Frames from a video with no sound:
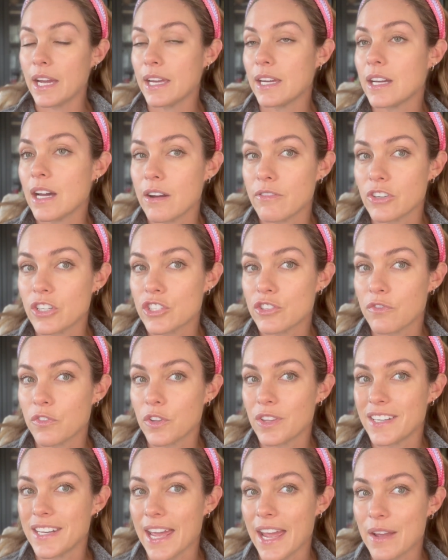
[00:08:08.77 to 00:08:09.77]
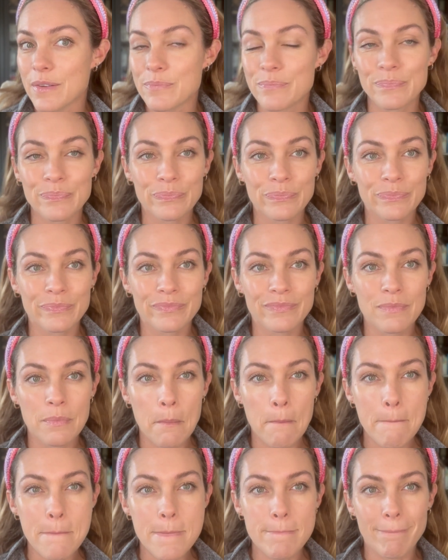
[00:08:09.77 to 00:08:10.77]
coverage for the day.
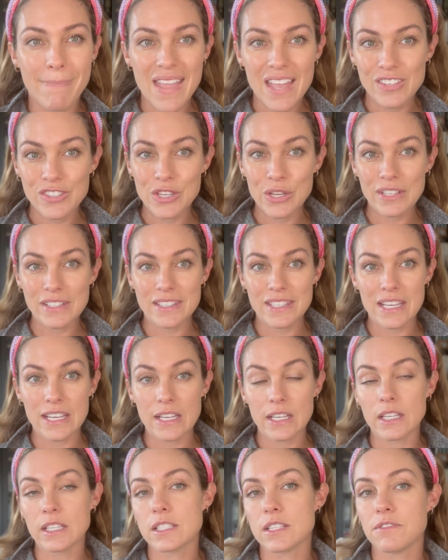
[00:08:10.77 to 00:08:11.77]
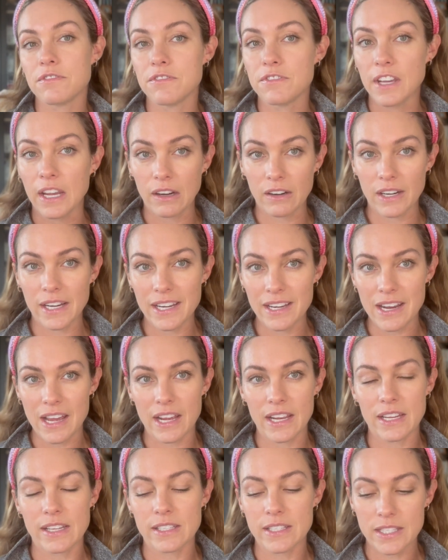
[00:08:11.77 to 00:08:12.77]
So you can see it's a very
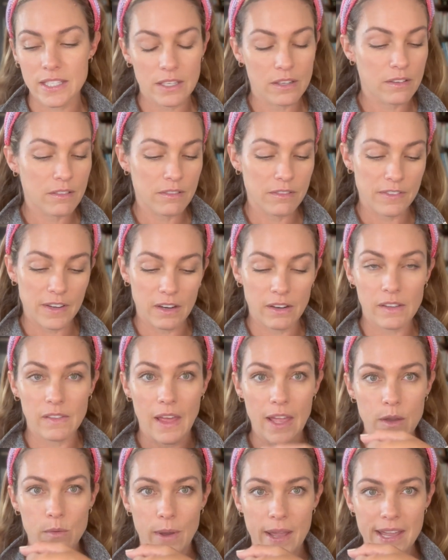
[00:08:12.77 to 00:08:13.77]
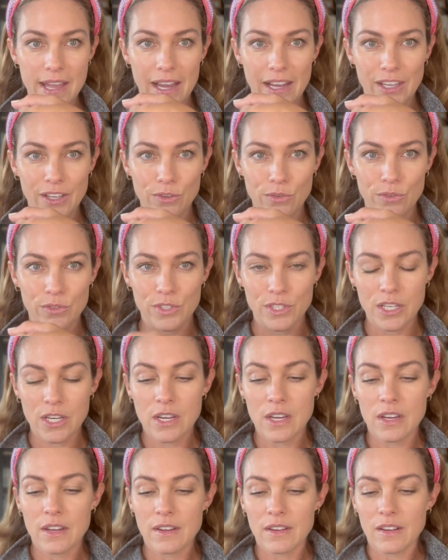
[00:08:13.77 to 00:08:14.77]
nice, very lightweight. I used
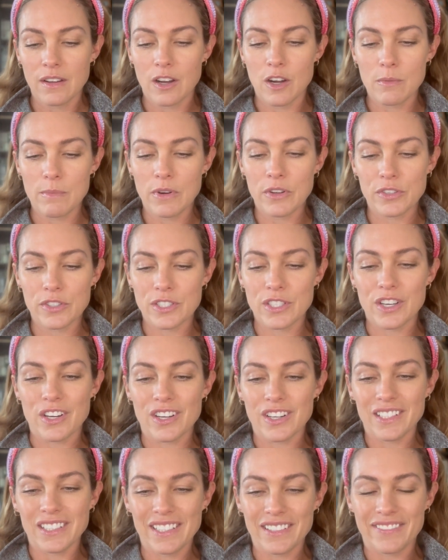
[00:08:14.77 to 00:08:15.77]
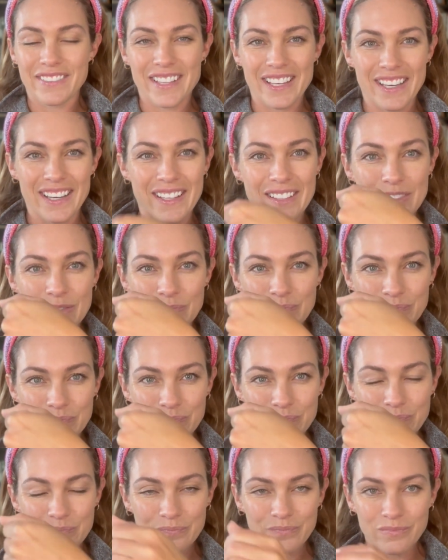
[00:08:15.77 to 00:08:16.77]
almost all of the
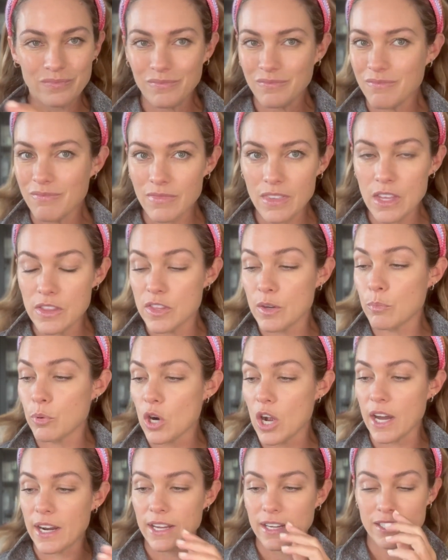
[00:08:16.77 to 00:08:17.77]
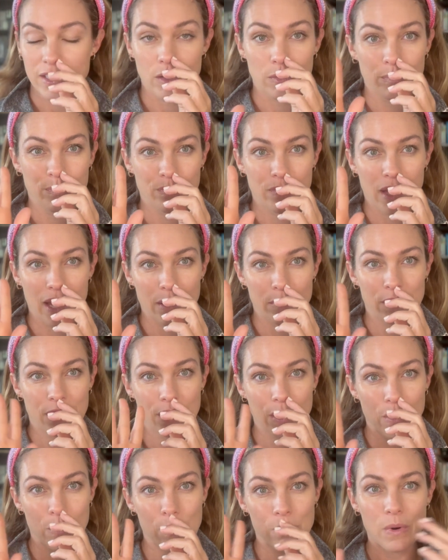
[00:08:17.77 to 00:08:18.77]
product. I would
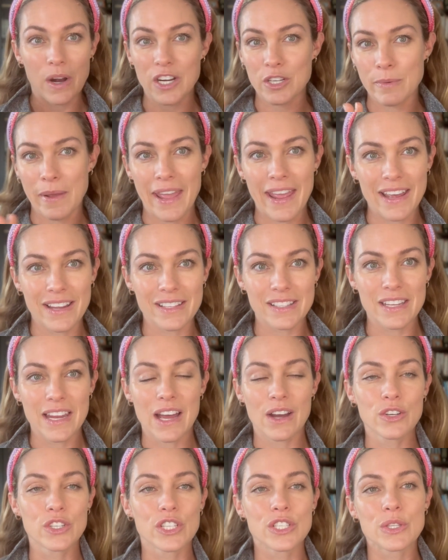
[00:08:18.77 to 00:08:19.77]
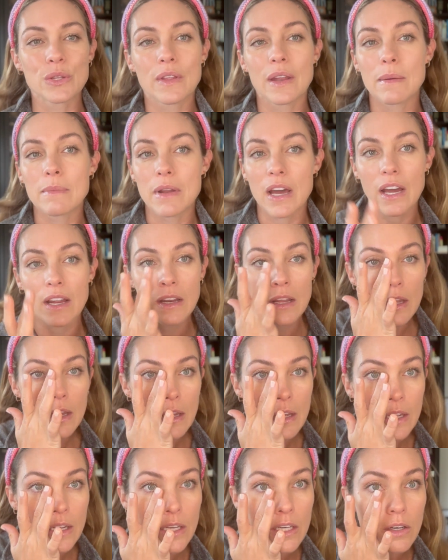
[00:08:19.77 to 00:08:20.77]
go wash my hands now just so that I'm not,
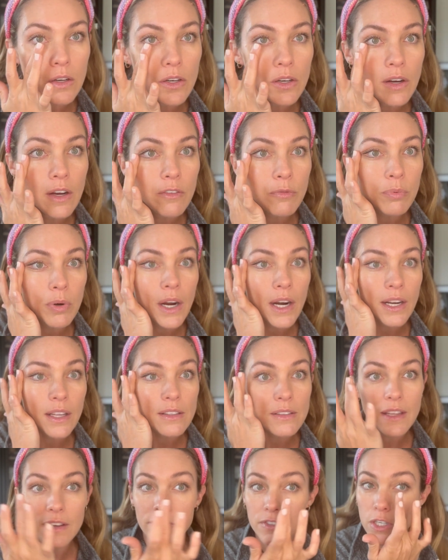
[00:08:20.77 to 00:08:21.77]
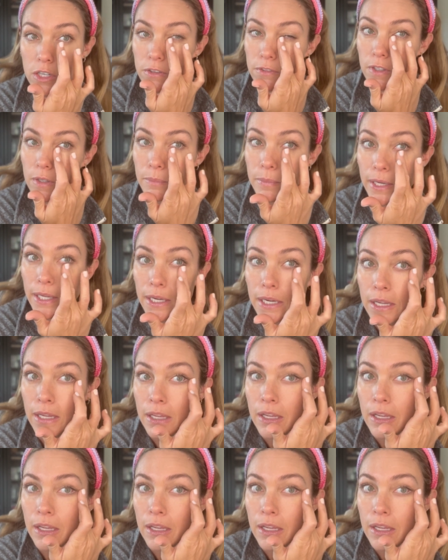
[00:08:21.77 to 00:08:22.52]
I don't have product left over, but